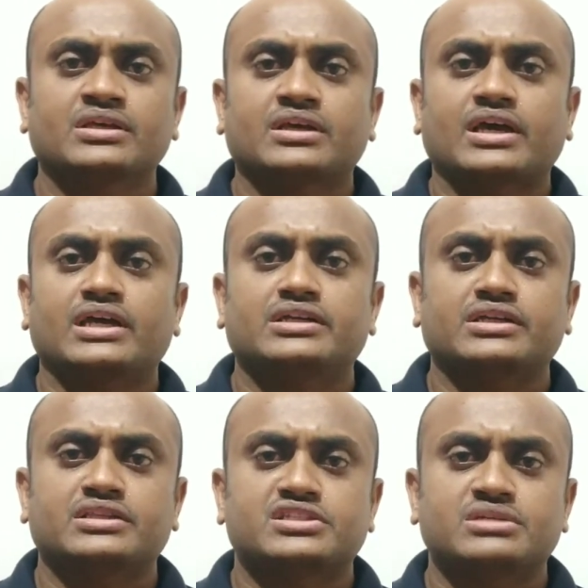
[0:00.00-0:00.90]
And in
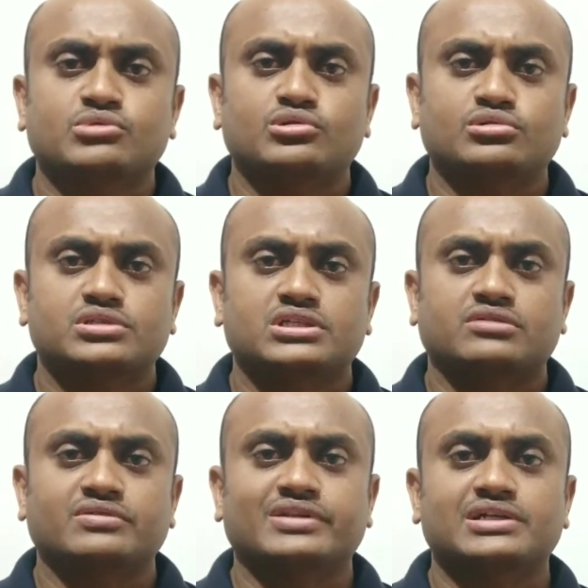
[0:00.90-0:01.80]
the same course, we
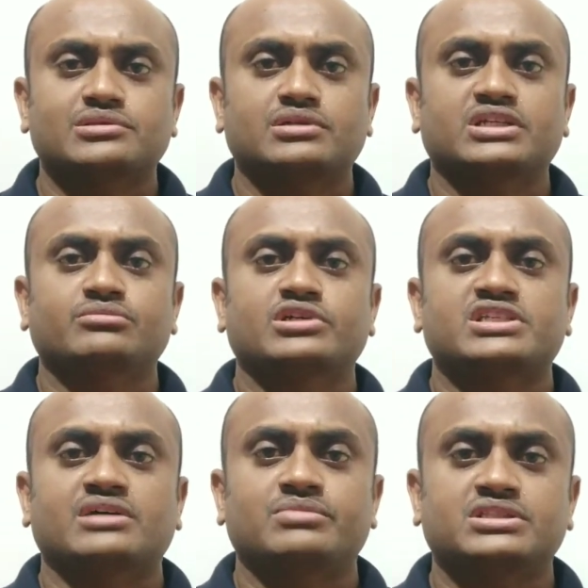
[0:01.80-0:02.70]
will also learn about a
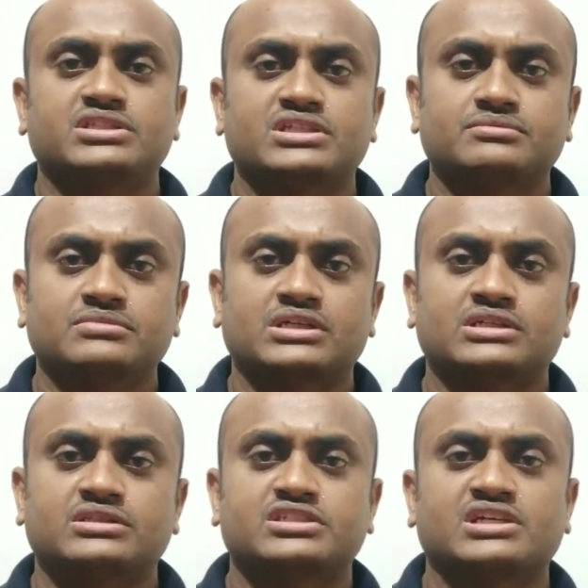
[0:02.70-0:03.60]
sampling theorem.
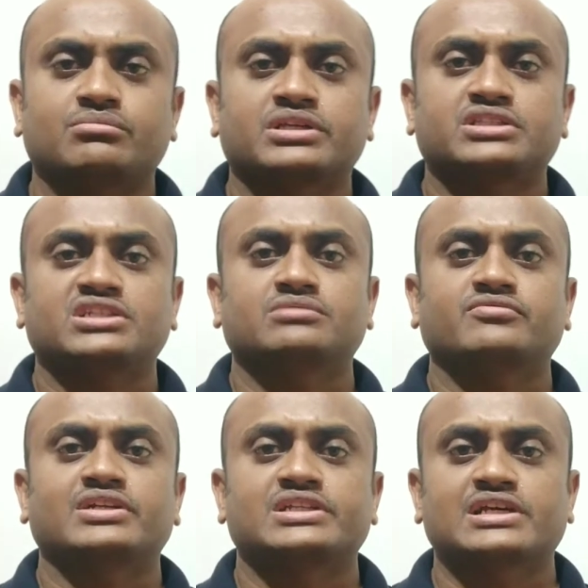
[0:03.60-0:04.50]
The sampling theorem
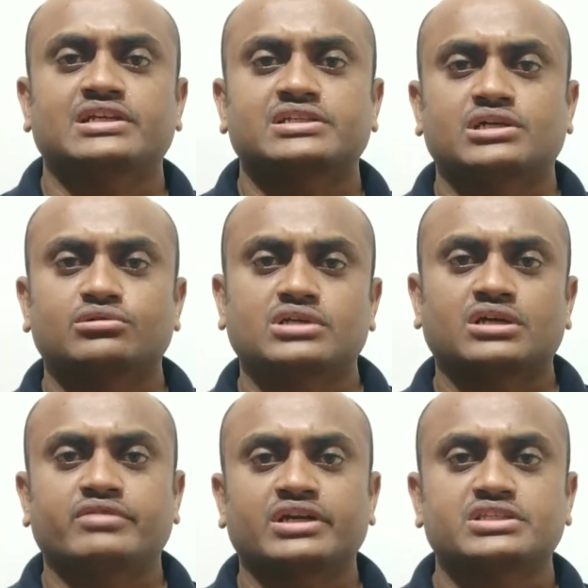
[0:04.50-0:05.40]
will tell us how to
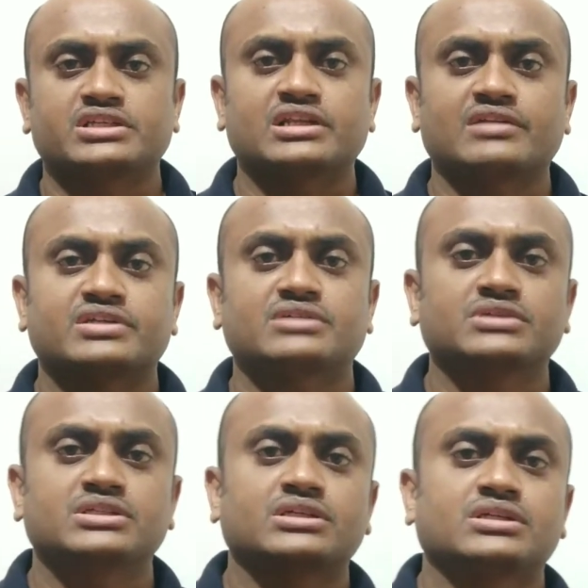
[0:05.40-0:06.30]
convert a signal from
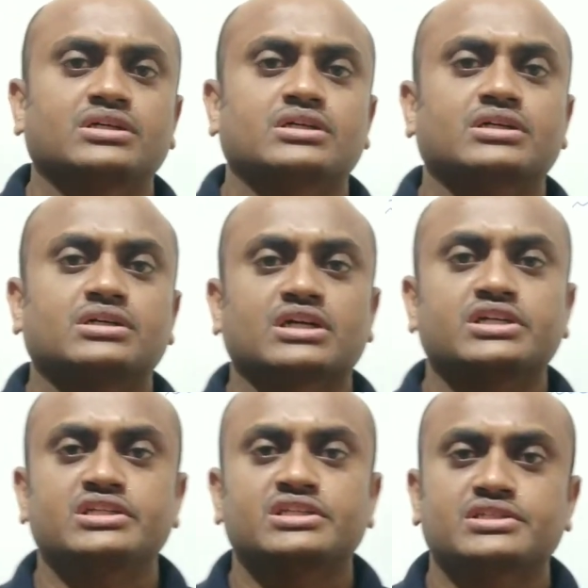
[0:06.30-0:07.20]

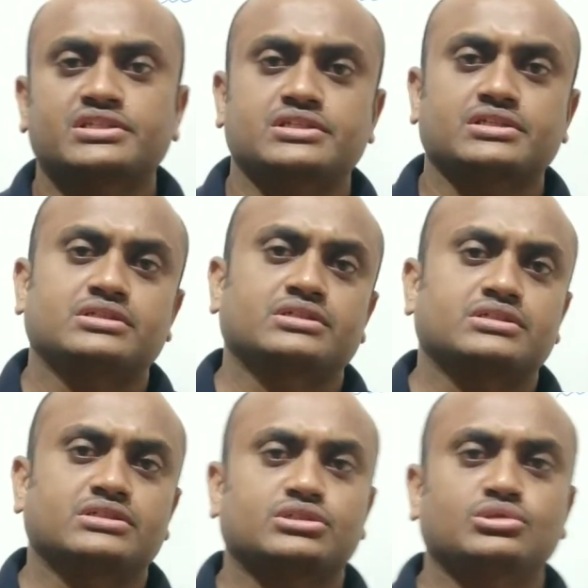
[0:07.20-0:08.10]
continuous
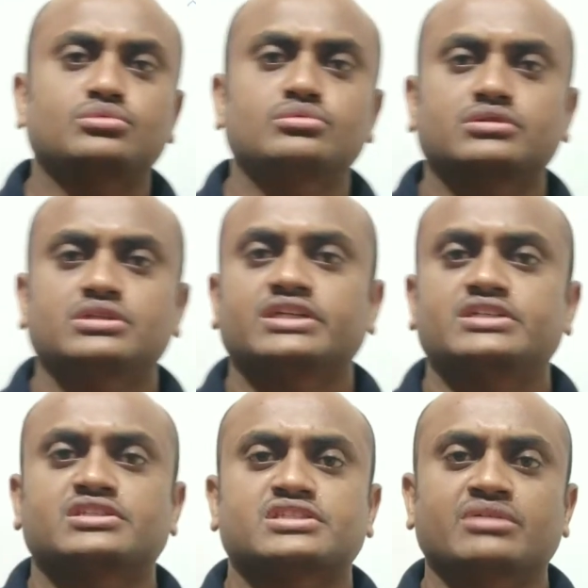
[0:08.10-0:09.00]
to its
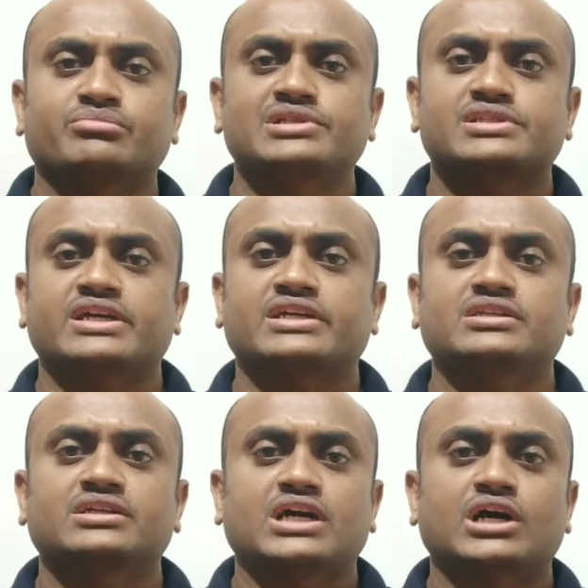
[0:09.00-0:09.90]
samples
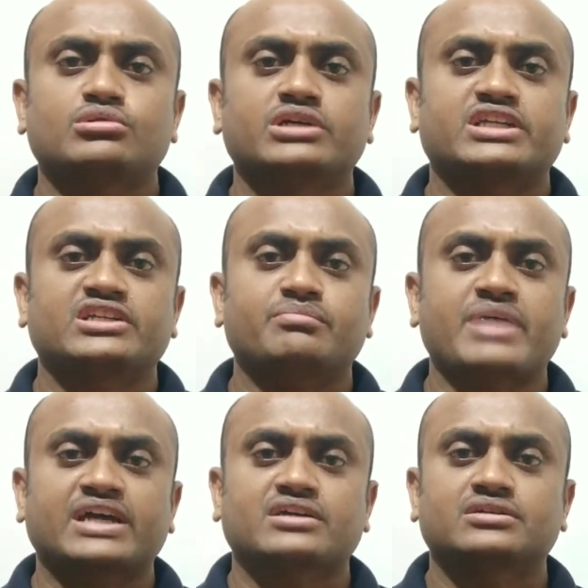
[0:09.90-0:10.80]
and how to get it
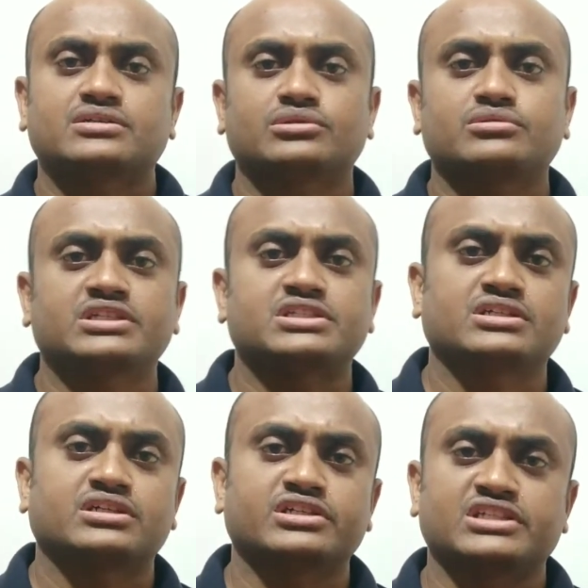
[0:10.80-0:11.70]
back to its
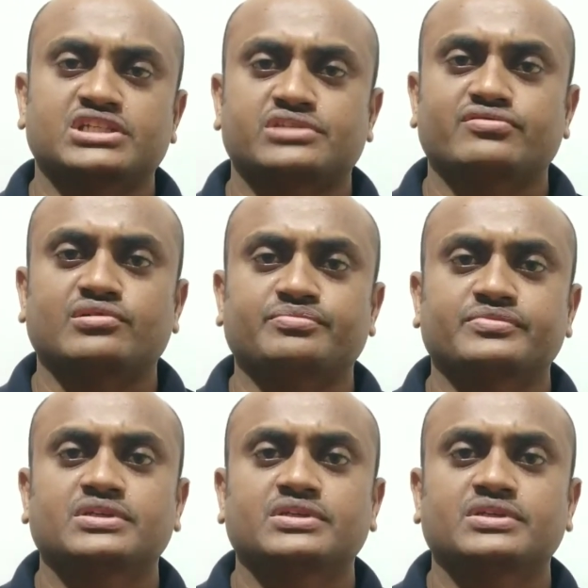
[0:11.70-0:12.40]
continuous form.